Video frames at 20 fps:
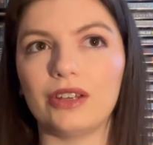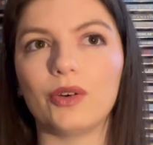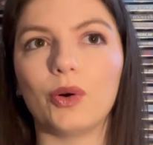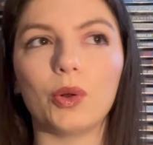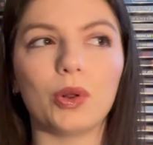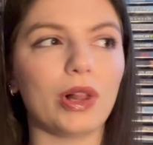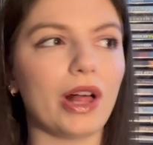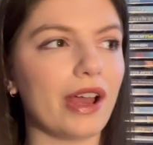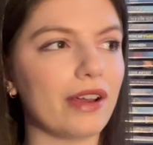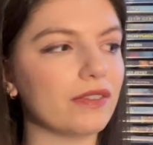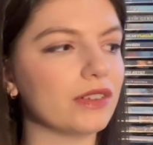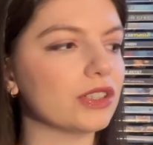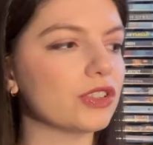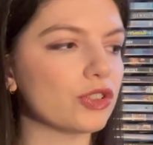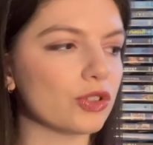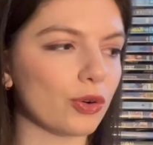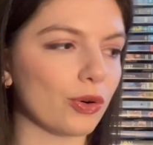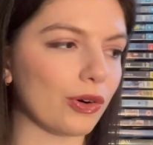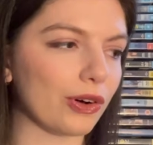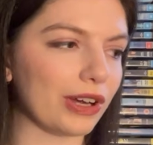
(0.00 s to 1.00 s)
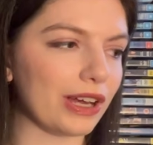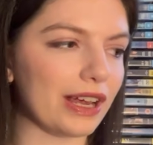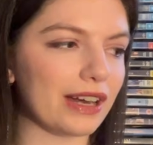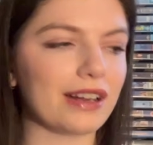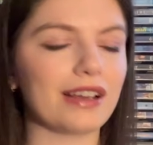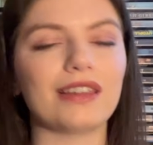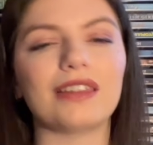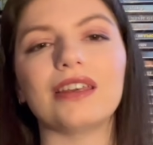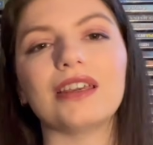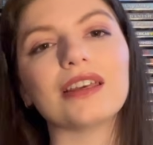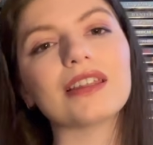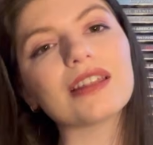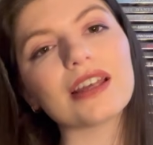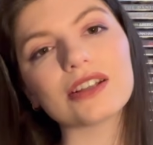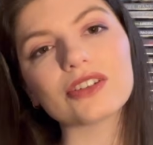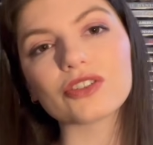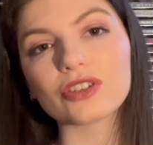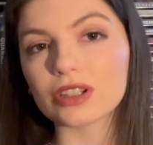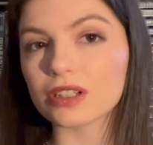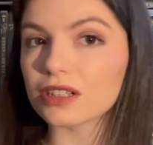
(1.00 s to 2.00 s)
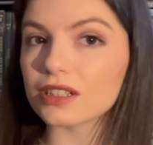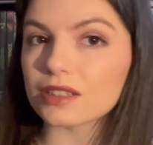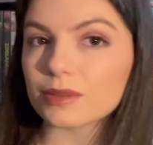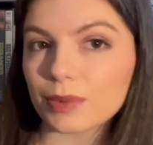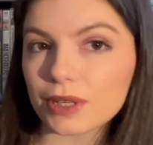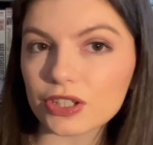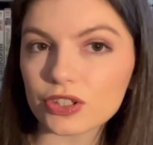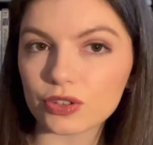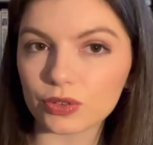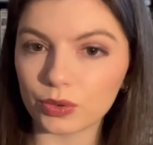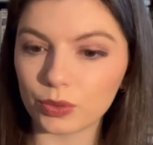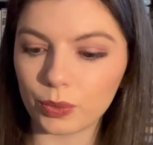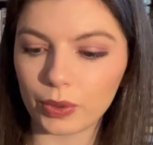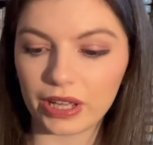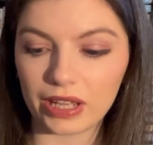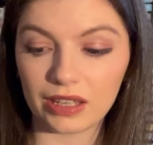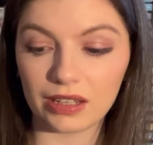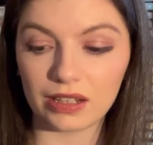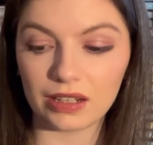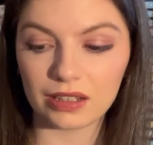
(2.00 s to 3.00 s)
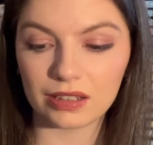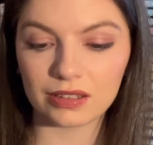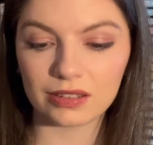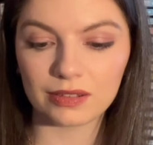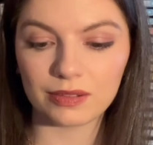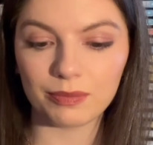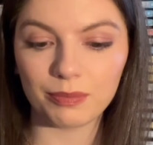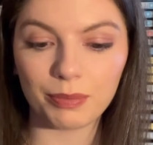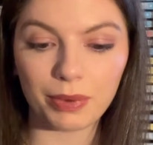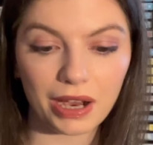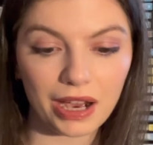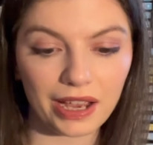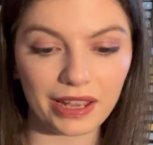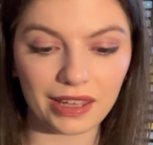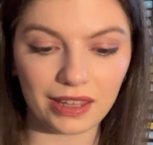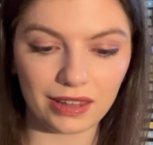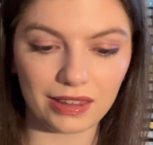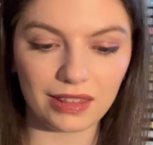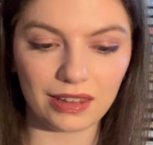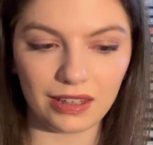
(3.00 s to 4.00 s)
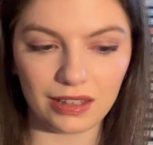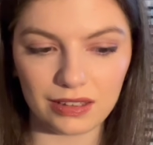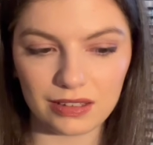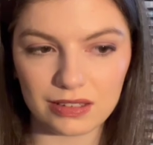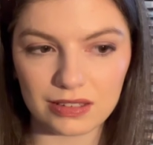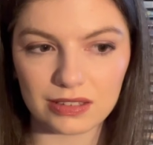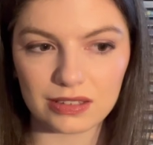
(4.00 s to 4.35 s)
all have a story, and I think that's really special when buying things.